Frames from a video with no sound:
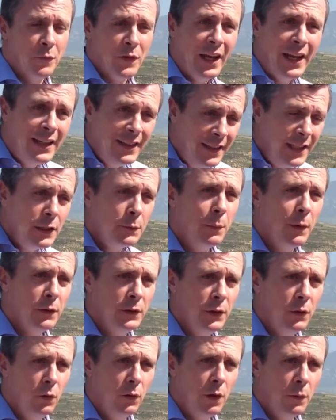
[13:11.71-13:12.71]
In this
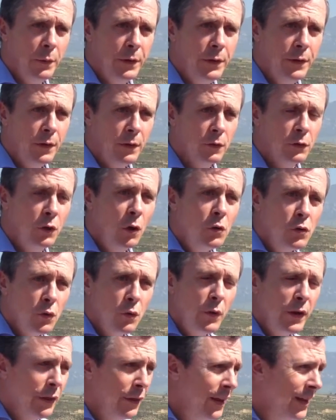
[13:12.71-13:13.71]
particular vineyard, those
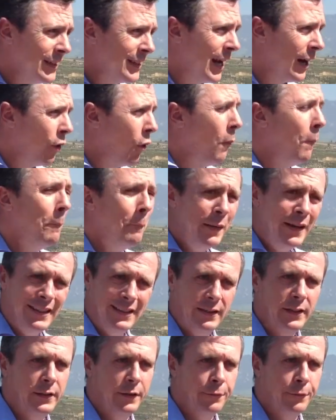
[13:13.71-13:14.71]
3 things are
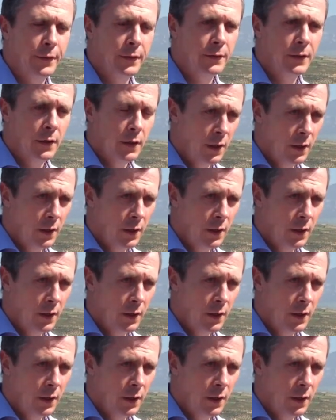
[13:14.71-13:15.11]
completely different.